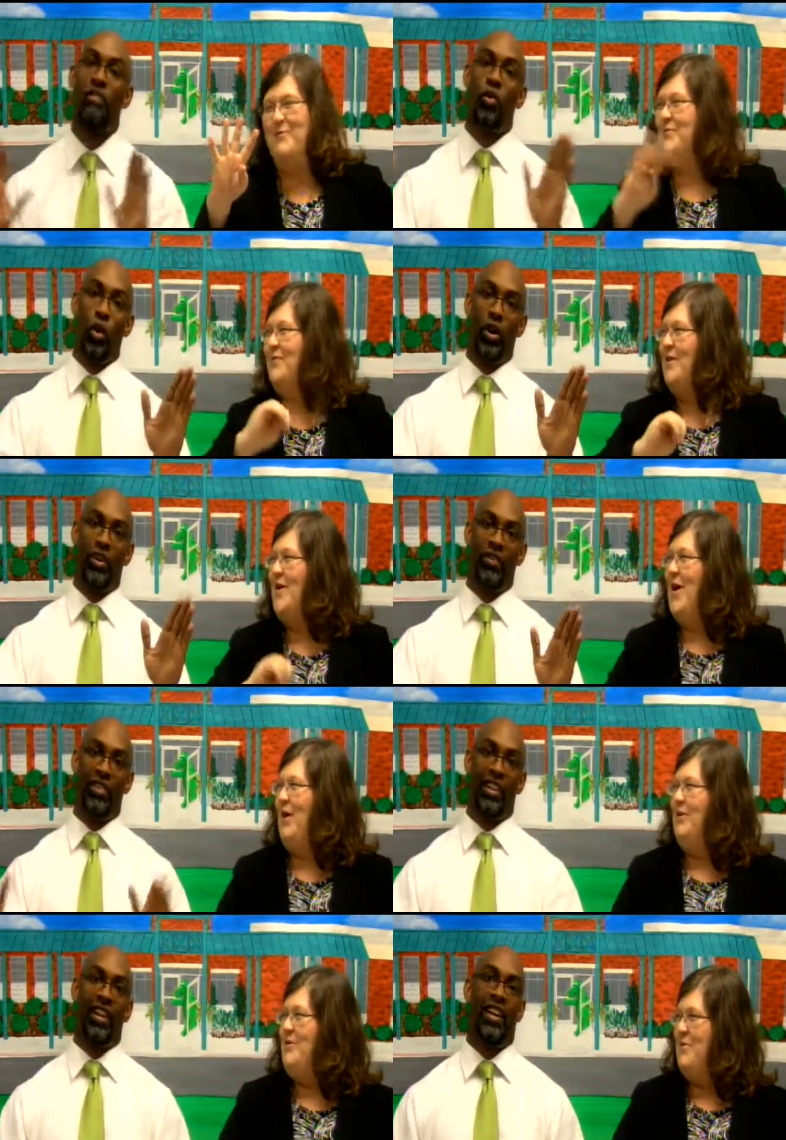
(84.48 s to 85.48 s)
Speaker 1: Four.
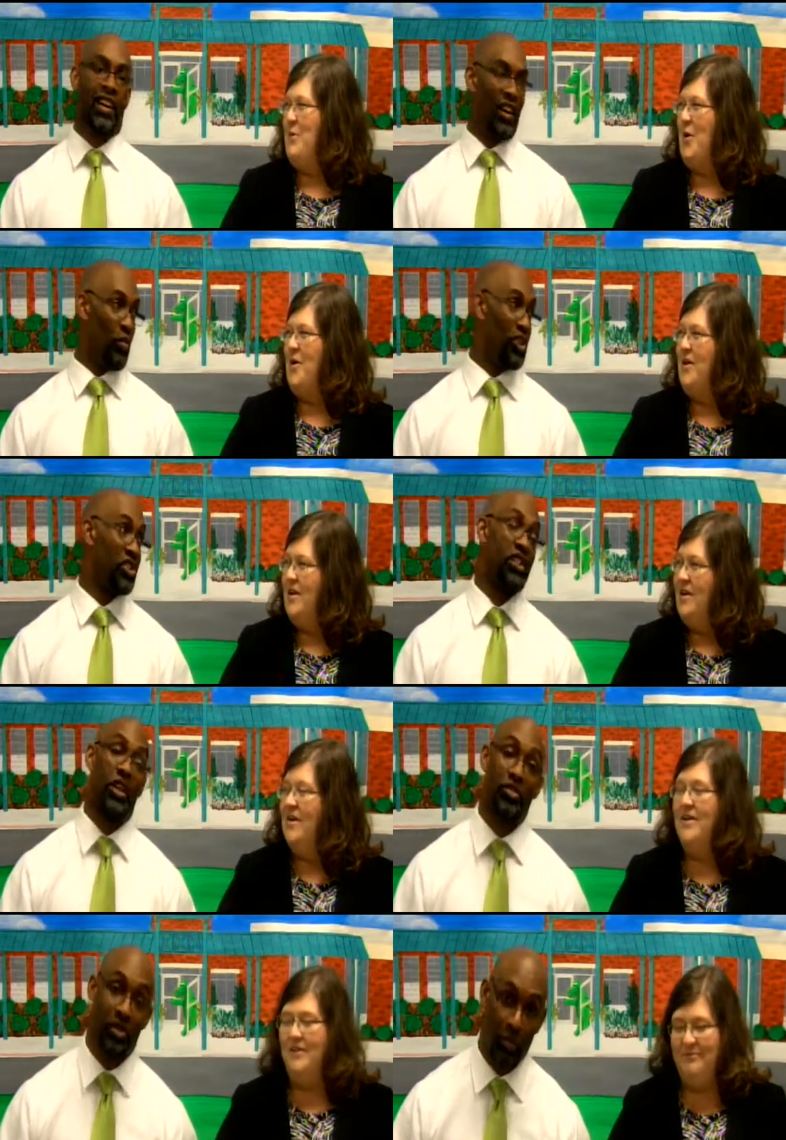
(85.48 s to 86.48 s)
Only four. Which is
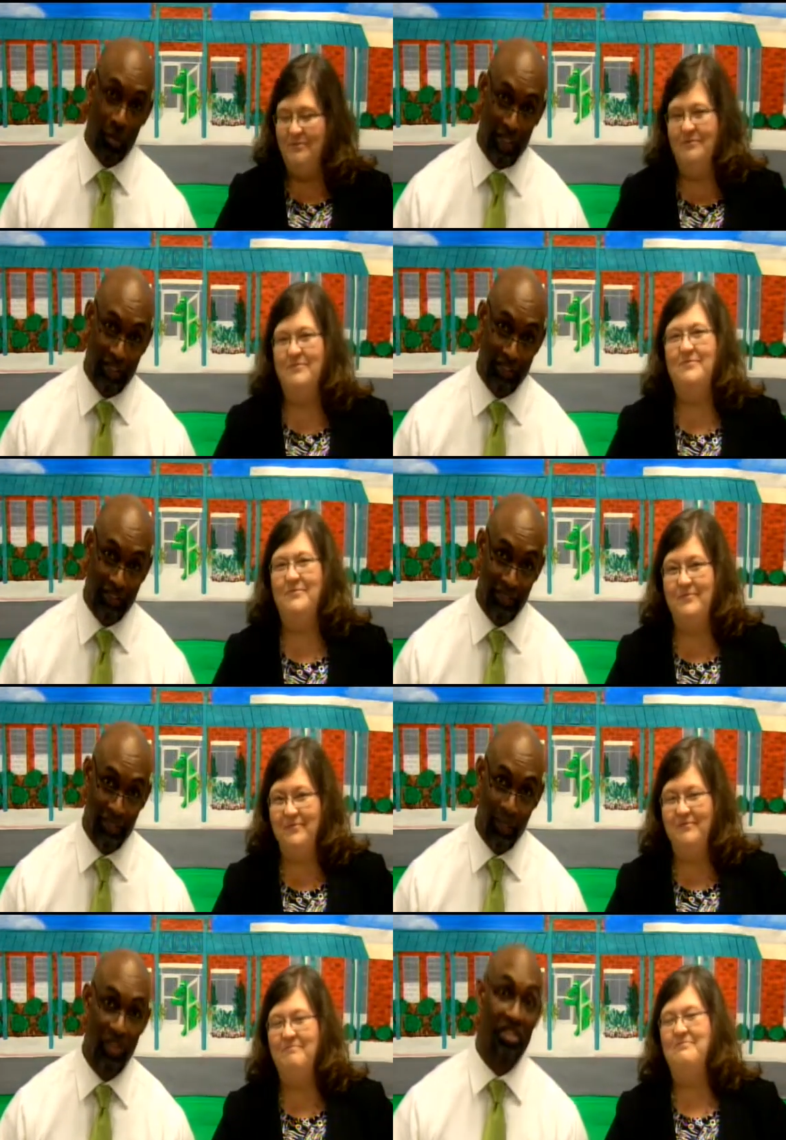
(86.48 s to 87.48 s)
closer to one, mm
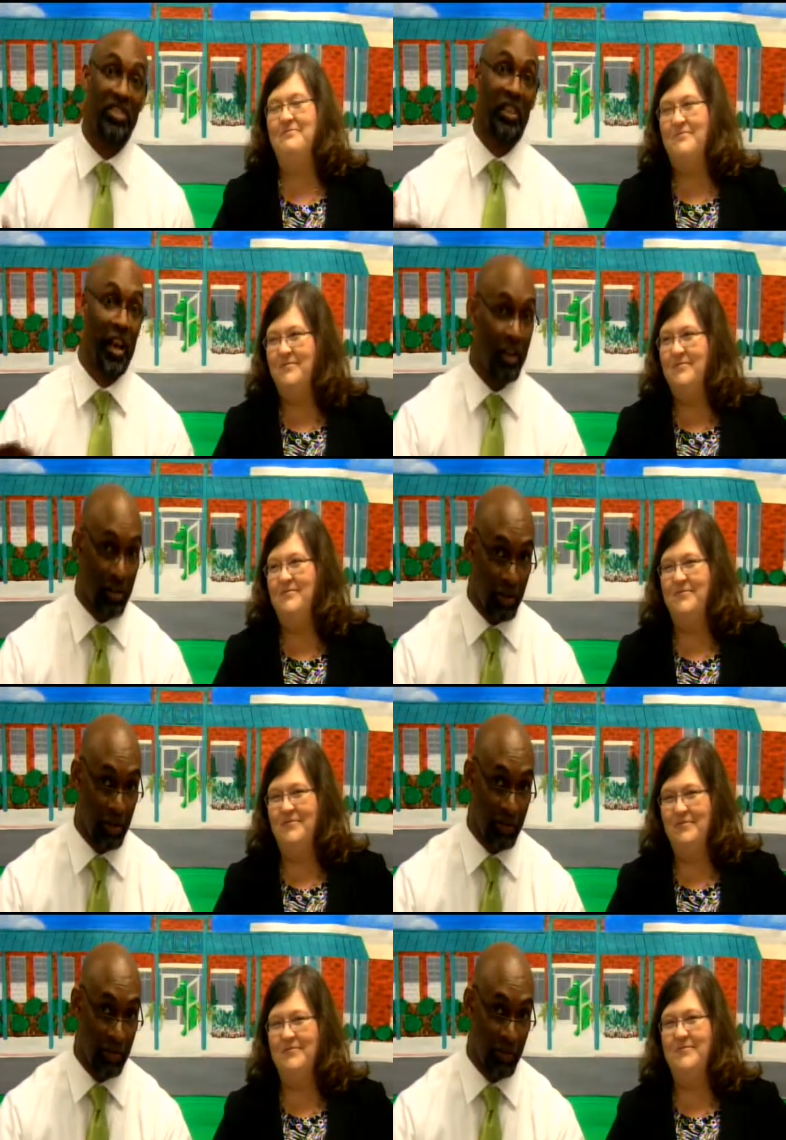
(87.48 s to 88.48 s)
-hmm. which is still our goal,
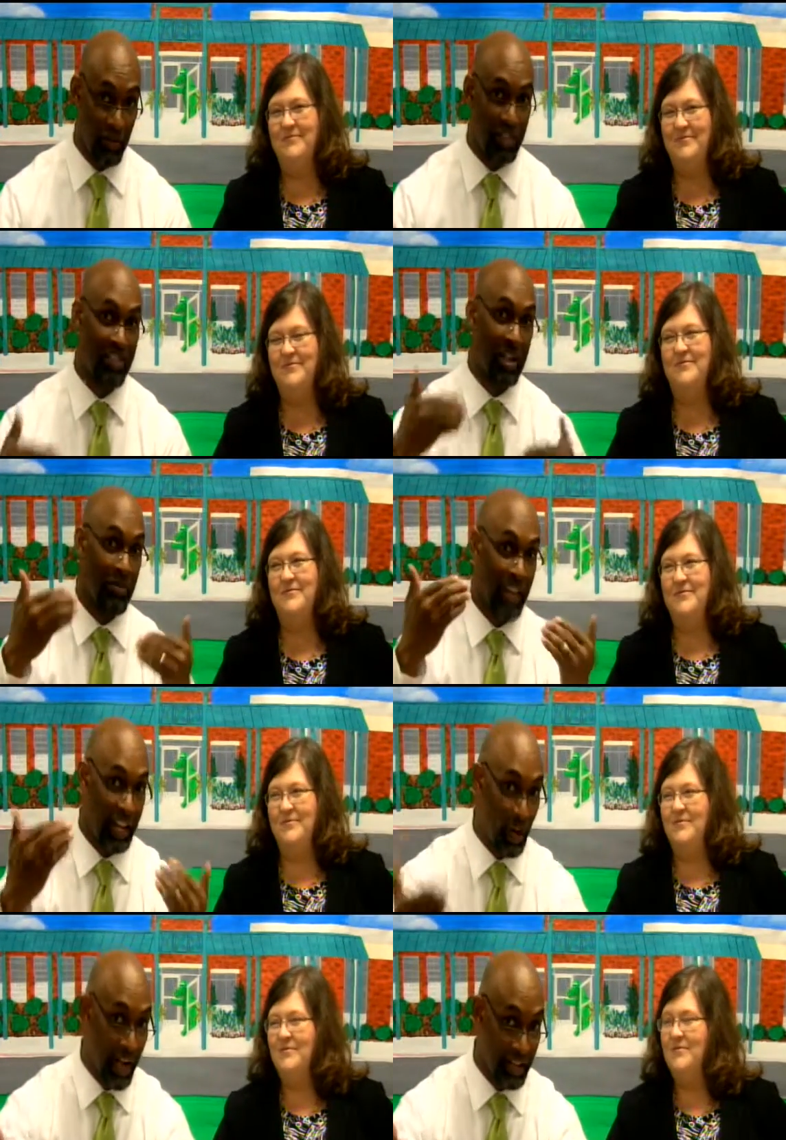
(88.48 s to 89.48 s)
which is something I
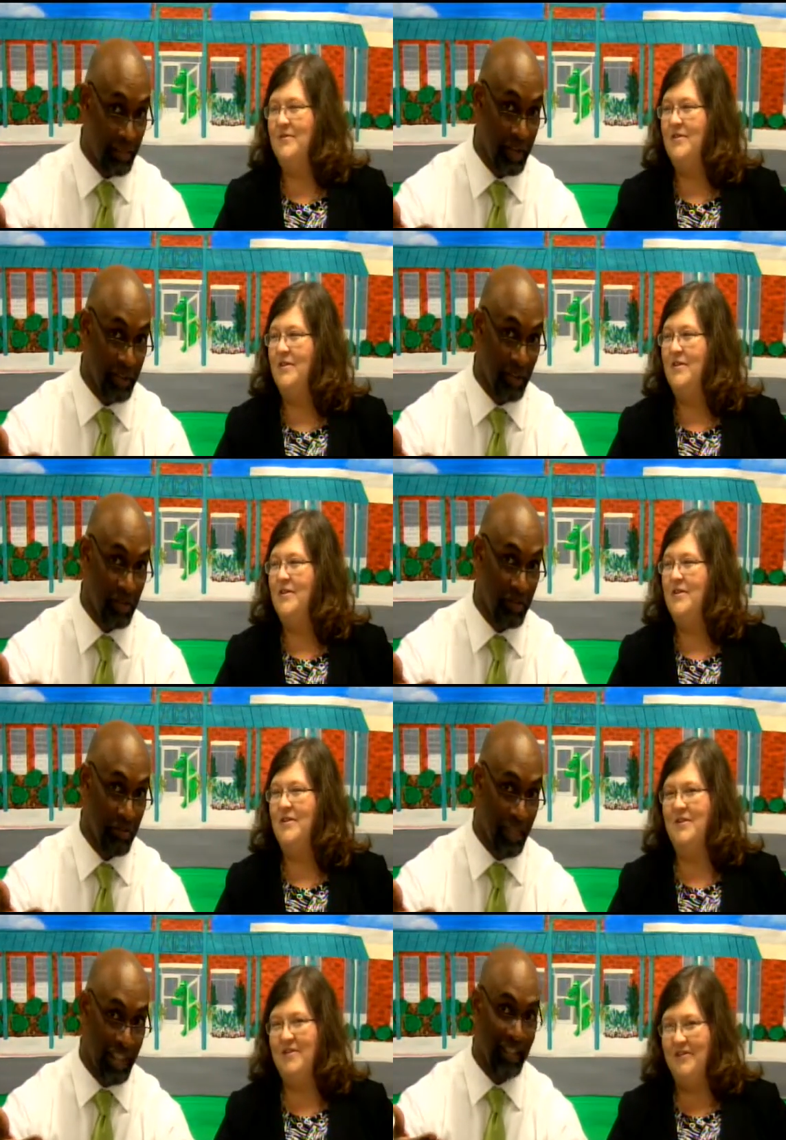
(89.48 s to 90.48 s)
know I can depend on you to
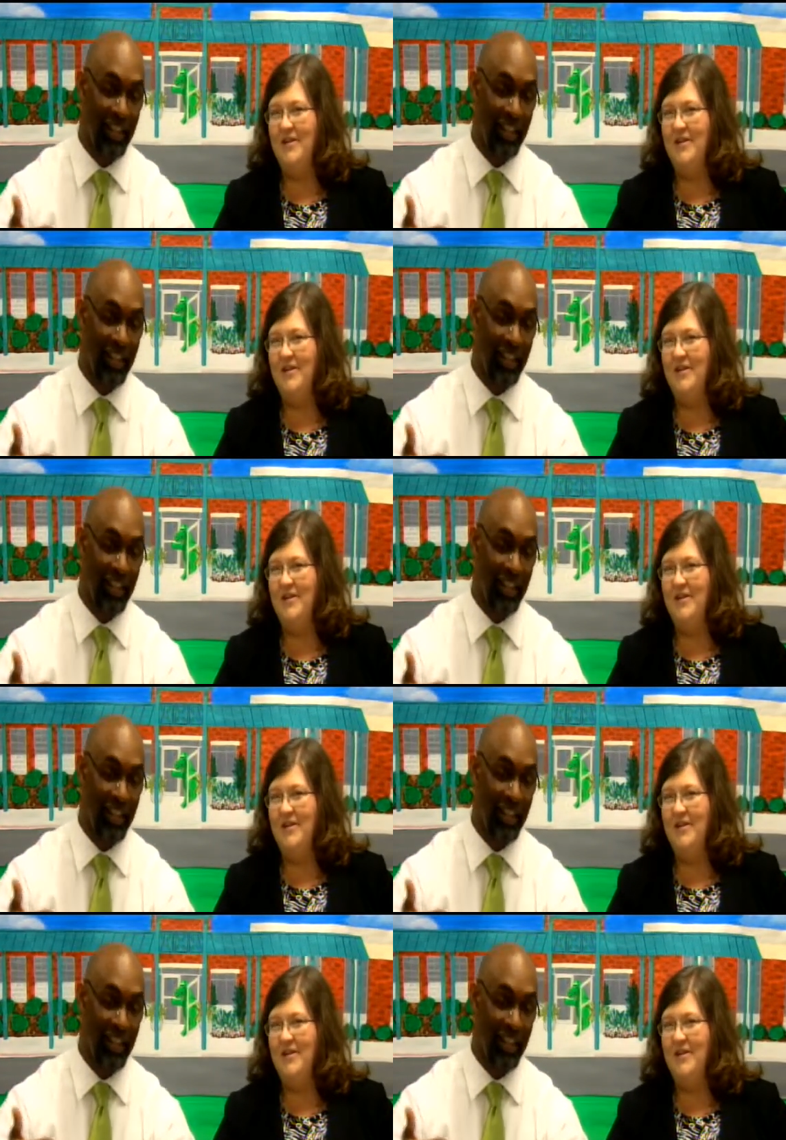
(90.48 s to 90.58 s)
meet.